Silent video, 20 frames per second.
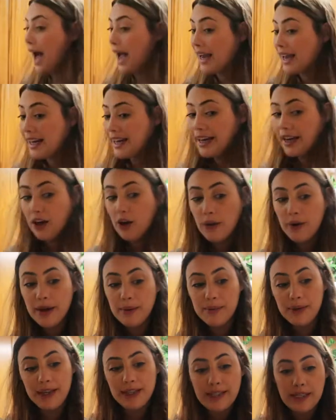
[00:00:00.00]
I gotta get
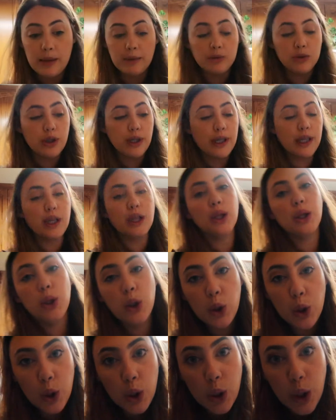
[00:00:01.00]
going because I'm running
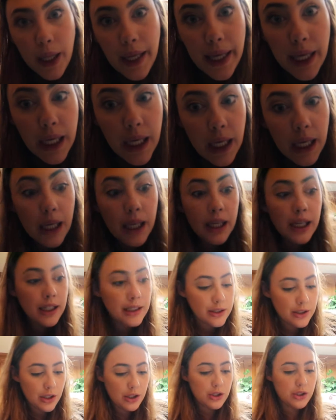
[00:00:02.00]

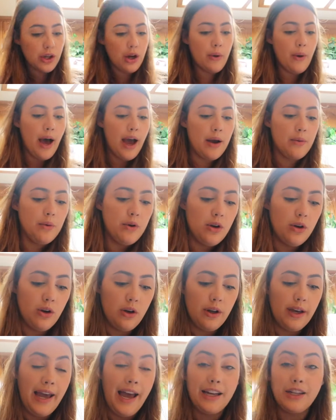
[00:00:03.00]
late. So I
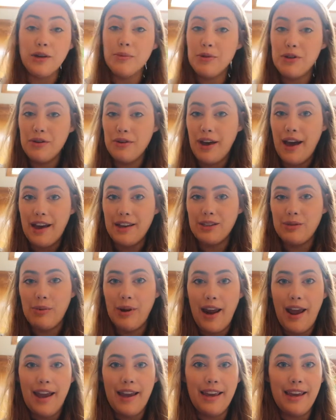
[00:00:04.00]
will catch up with you guys
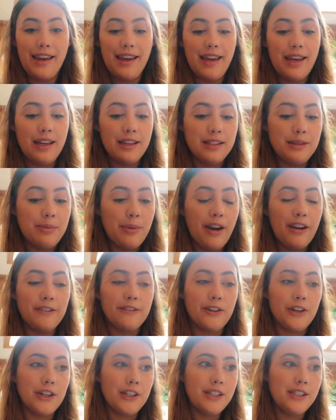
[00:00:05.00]
when I eat my
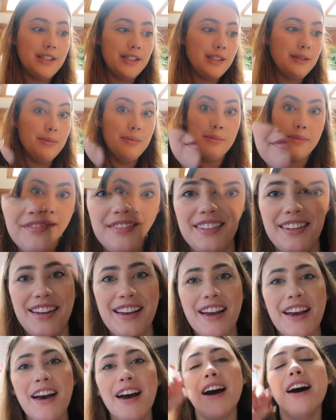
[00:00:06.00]
first
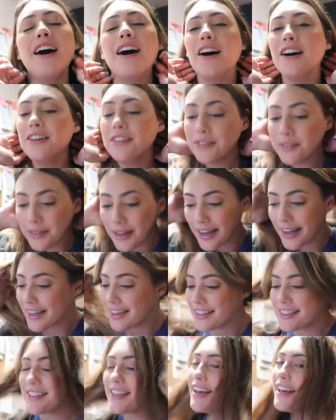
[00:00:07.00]
meal. All
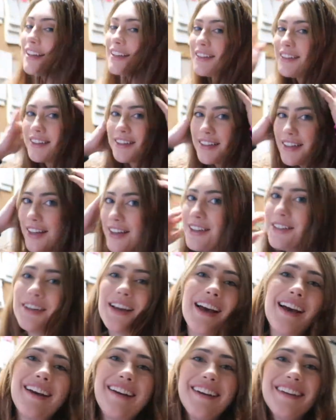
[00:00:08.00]
right, hello
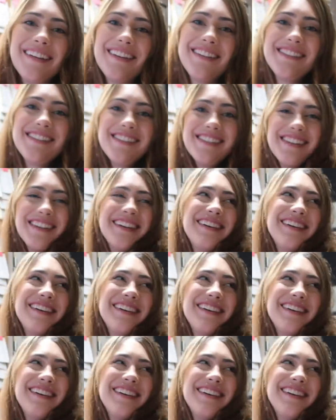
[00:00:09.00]
guys.